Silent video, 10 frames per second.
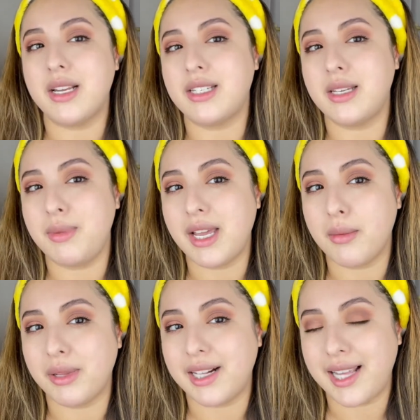To be
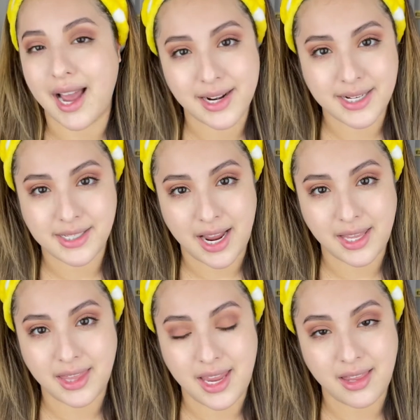completely honest, I
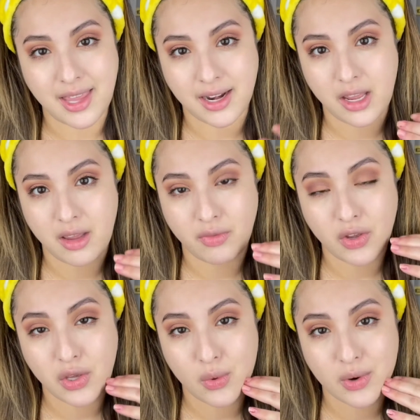think that
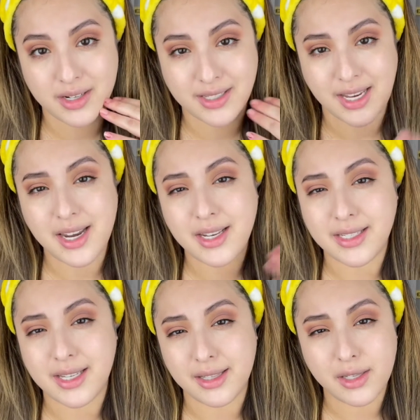if your skin
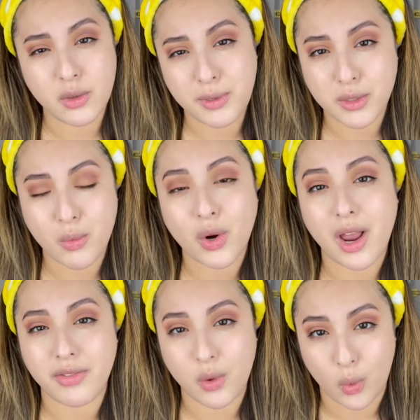is a little bit more
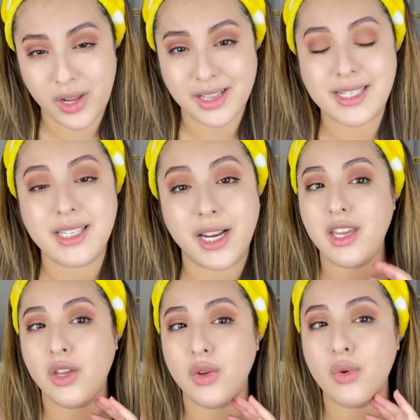on the oily side,
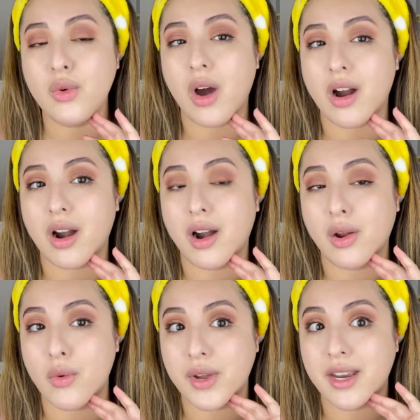you are
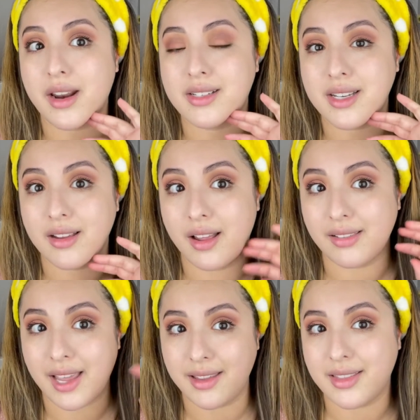going to
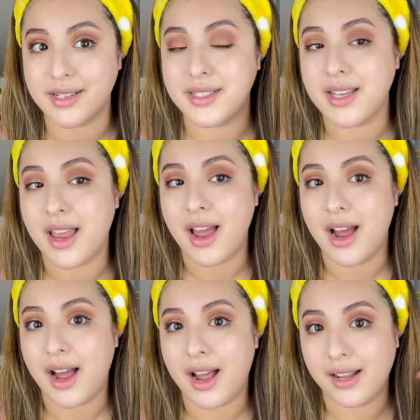like this
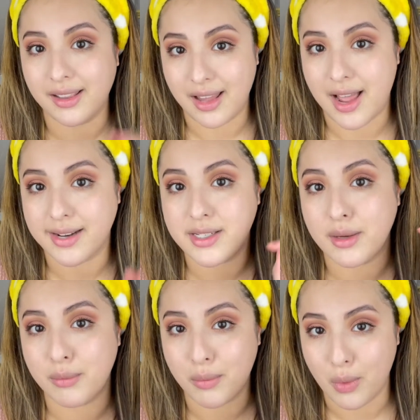a lot
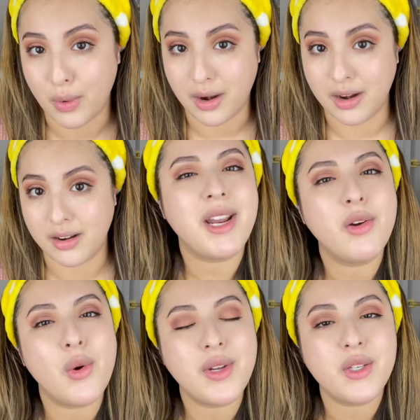more.
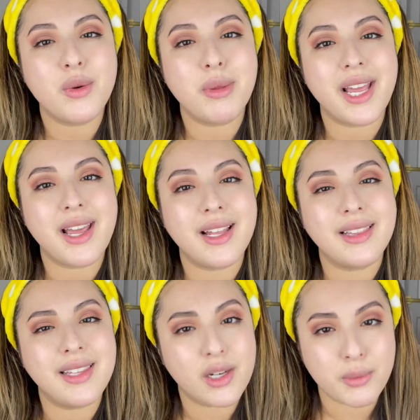I'm going to apply a
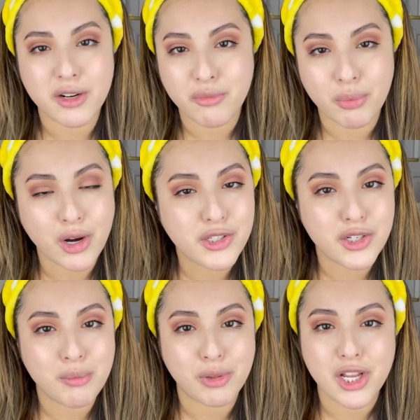little bit of
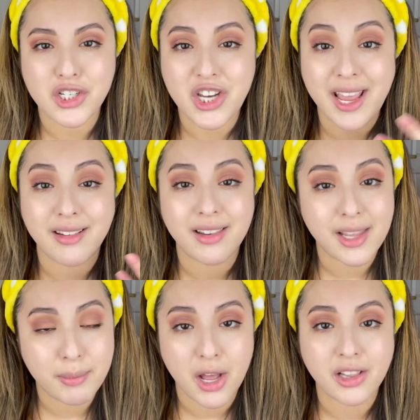bronzer, blush, and
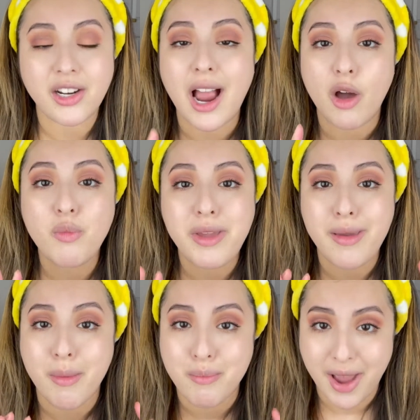lip color. I'll
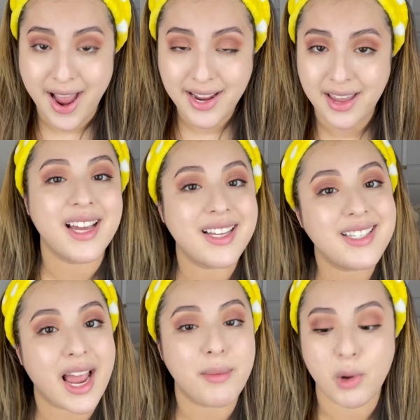be back
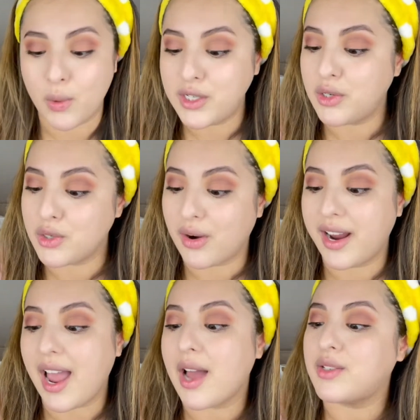because I'm going to
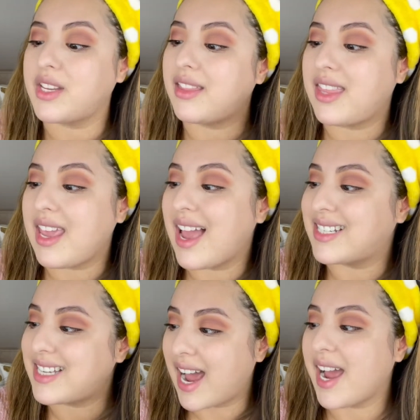try out the
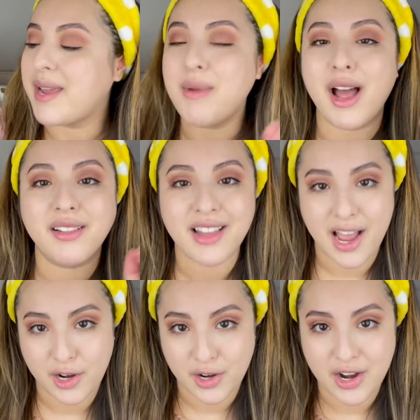Time
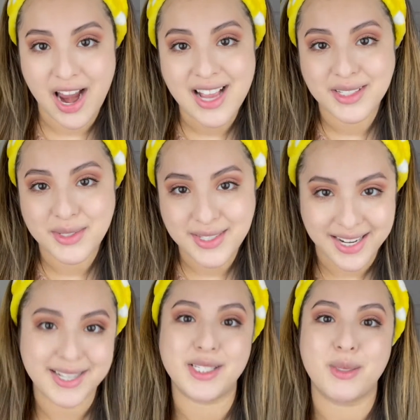Locker
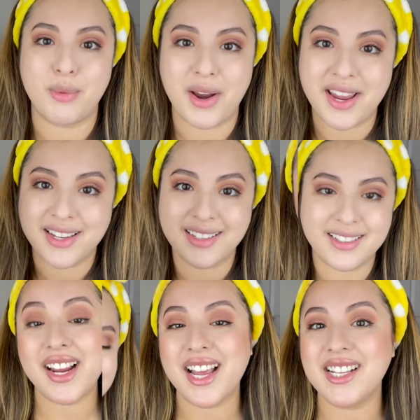setting spray. All
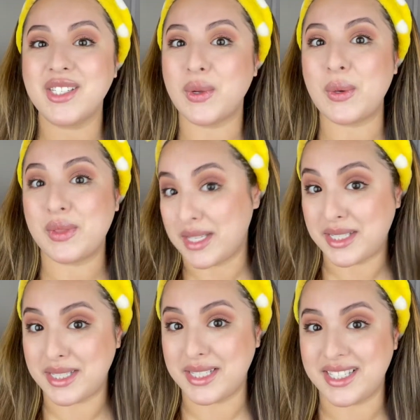right, guys, so
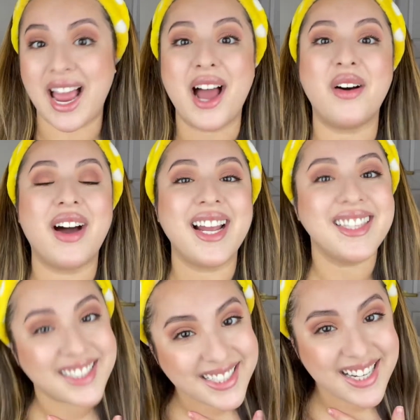this is how I
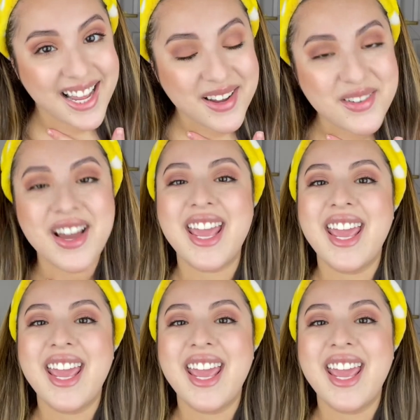look now.